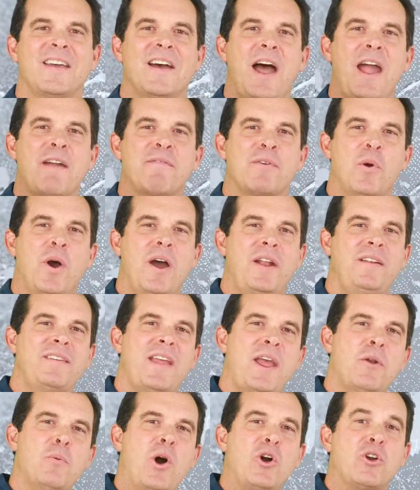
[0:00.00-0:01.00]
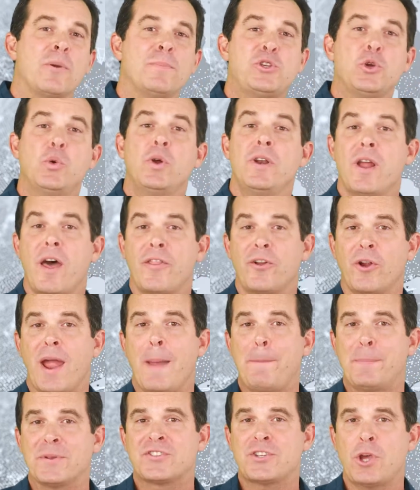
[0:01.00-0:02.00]
Hi everyone, and welcome to another
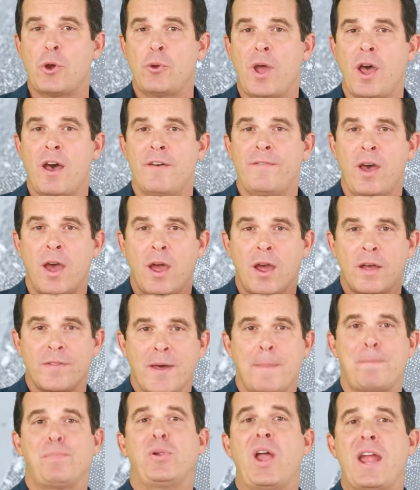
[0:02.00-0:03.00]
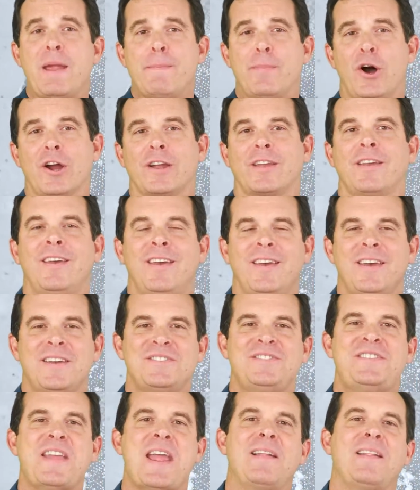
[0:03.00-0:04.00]
episode of The Playbook,
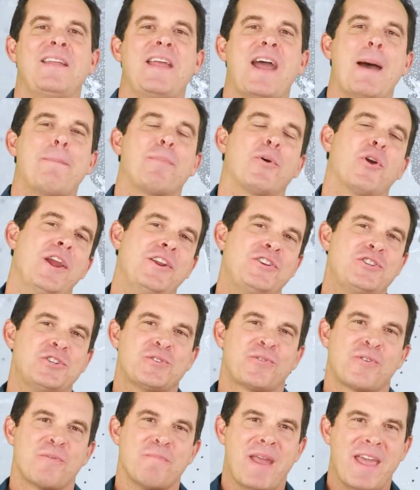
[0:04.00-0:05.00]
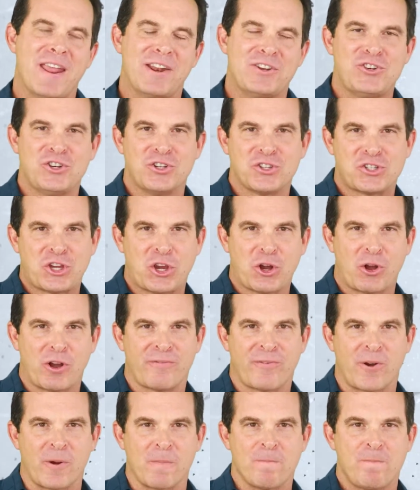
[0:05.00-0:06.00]
Daily Operations for Managing a Security
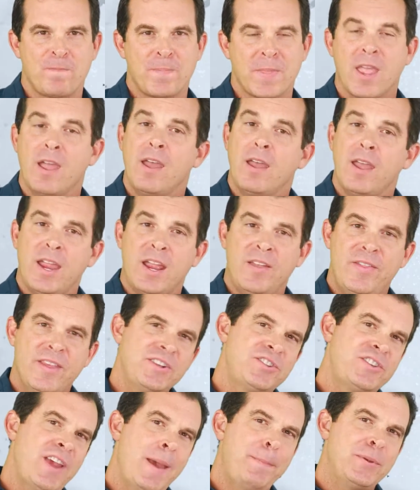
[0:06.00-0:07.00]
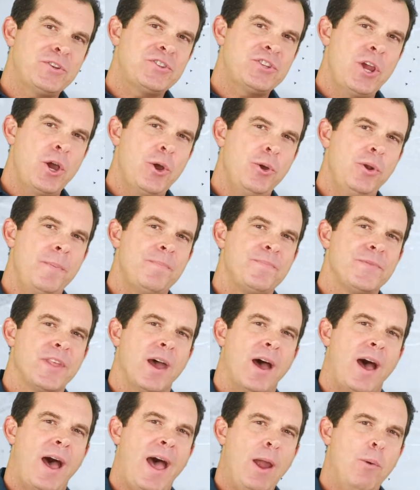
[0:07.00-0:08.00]
Firm. In this episode,
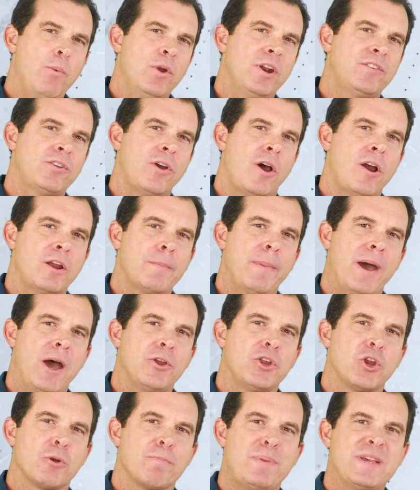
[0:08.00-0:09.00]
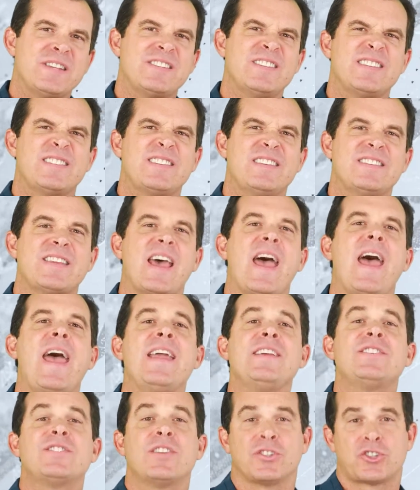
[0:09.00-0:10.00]
I want to talk about your business's
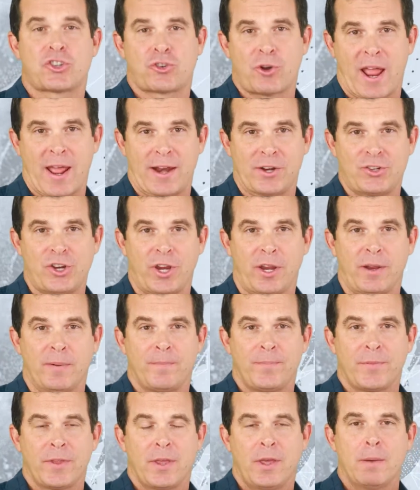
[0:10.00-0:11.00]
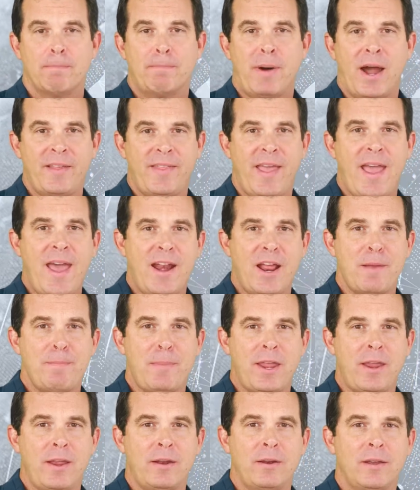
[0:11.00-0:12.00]
exit strategy. By that I
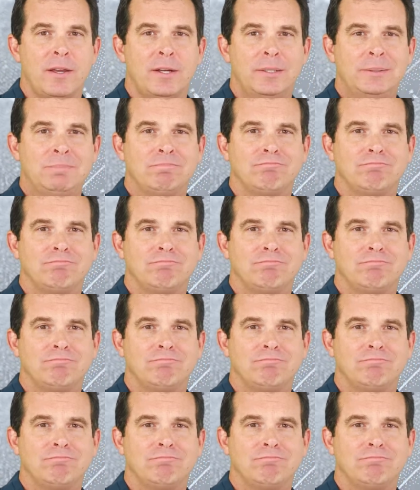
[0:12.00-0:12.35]
mean,